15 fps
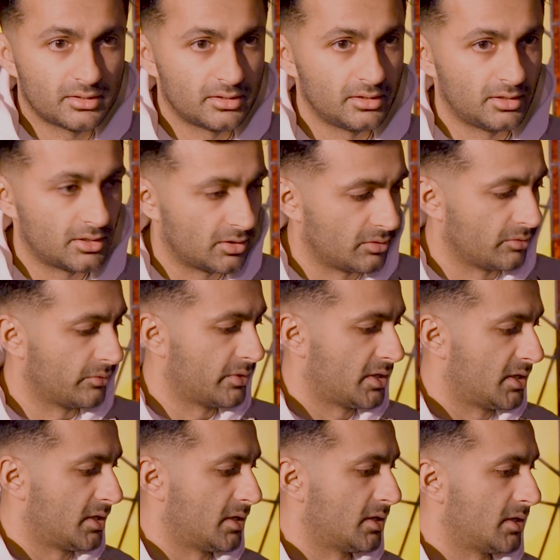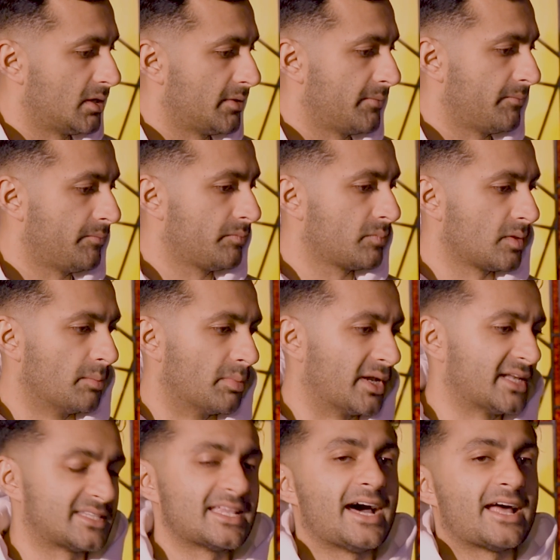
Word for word: you know, uh, but it's not